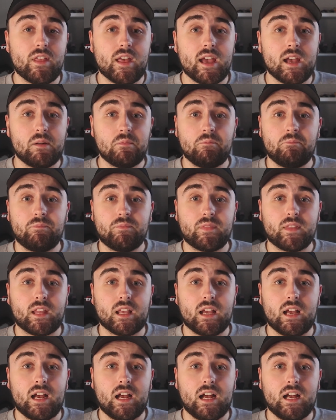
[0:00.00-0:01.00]
them,
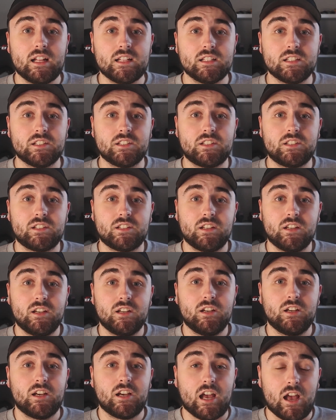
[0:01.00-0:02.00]
and
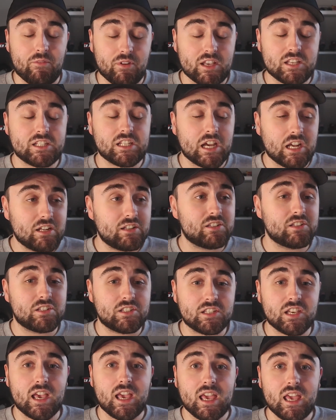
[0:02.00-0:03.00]
I'm excited to
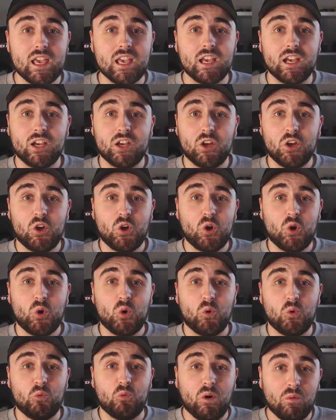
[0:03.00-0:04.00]
see
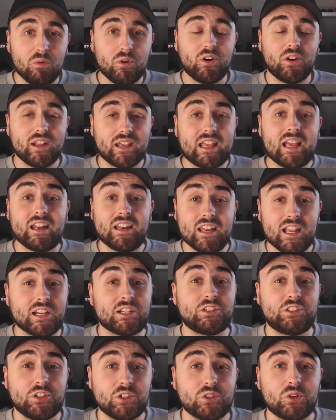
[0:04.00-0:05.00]
what we're going to get
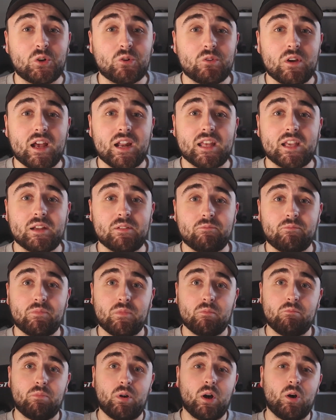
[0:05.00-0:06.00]
next year already.
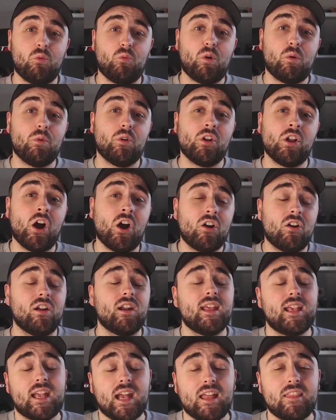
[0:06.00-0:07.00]
But what we're not going
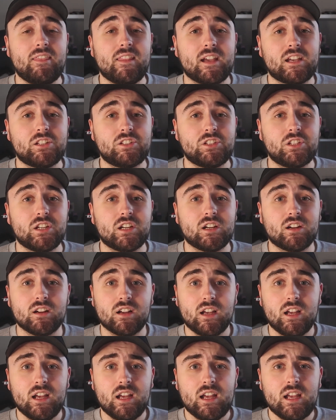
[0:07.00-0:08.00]
to get next year
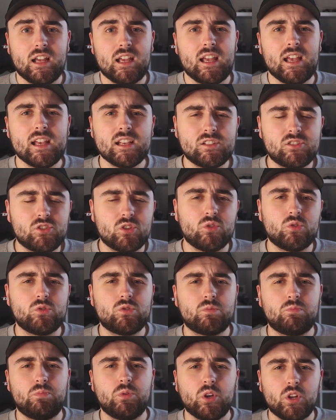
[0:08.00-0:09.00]
is those
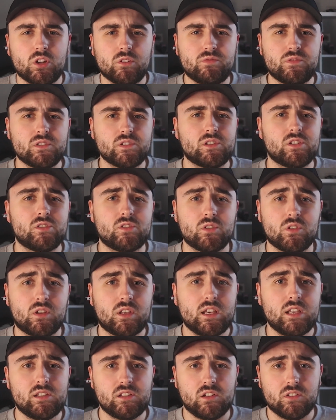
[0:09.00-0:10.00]
beautiful
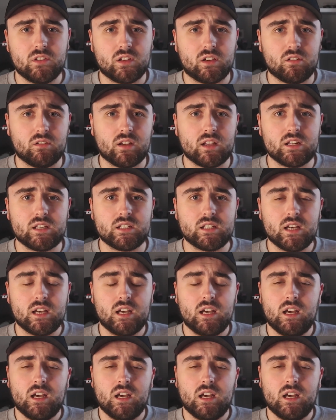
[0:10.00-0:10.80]
Suzuki's on the grid.